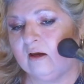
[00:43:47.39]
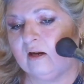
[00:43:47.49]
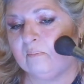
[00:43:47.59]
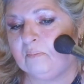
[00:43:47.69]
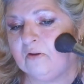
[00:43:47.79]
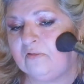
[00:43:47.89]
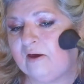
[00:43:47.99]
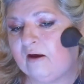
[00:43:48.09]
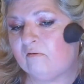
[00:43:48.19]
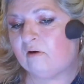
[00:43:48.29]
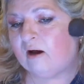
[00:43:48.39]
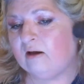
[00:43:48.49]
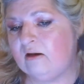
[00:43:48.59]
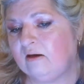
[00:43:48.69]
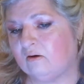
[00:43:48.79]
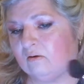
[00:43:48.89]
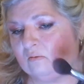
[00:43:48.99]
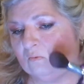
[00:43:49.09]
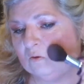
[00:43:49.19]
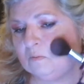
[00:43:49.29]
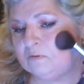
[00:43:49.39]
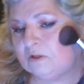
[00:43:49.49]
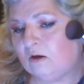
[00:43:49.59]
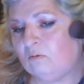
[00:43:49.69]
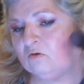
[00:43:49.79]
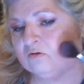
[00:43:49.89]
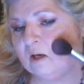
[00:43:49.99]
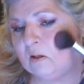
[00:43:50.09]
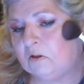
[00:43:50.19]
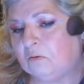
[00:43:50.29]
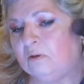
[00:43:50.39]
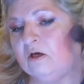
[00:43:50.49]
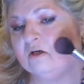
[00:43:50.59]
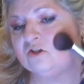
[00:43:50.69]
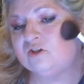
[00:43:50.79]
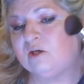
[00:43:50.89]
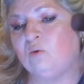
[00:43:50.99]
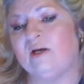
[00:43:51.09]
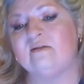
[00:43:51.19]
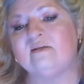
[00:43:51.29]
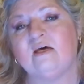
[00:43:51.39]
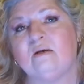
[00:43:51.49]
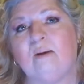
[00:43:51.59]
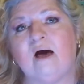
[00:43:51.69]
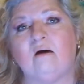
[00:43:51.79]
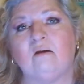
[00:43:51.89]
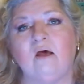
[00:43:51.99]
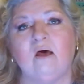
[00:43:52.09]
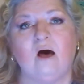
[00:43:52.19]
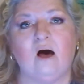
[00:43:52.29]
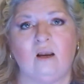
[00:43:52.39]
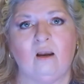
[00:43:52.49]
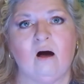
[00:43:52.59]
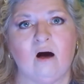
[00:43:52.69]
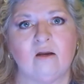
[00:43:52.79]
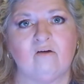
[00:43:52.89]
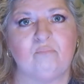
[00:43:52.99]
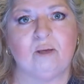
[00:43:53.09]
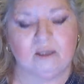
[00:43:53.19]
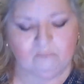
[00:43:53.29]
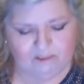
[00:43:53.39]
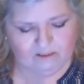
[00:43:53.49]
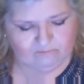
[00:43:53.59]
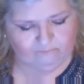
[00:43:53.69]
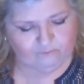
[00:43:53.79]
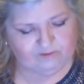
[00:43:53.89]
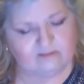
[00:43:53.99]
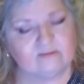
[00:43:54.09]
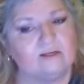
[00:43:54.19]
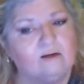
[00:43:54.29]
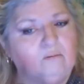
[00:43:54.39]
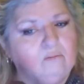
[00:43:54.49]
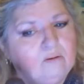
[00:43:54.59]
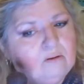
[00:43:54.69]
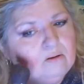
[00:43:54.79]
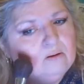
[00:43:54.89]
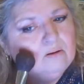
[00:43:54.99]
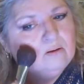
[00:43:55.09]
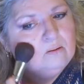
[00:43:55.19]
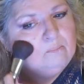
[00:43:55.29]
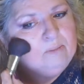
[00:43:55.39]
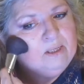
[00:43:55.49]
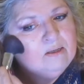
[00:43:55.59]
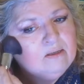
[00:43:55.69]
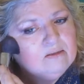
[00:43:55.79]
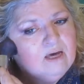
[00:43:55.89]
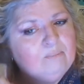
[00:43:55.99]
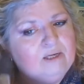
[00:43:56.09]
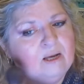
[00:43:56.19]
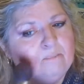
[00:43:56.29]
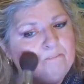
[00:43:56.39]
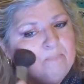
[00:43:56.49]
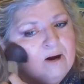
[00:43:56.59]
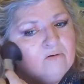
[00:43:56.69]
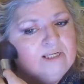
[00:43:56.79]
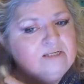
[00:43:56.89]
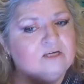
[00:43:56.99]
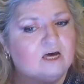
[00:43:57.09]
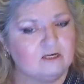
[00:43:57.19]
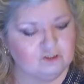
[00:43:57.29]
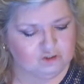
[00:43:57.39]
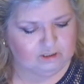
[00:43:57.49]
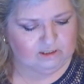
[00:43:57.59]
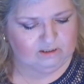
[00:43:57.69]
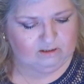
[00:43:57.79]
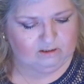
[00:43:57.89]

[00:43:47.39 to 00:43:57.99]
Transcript: And I put that right here. Whoops, I almost got too much. See what I said about a lot of pigment for this little bit? I mean, I barely touched it.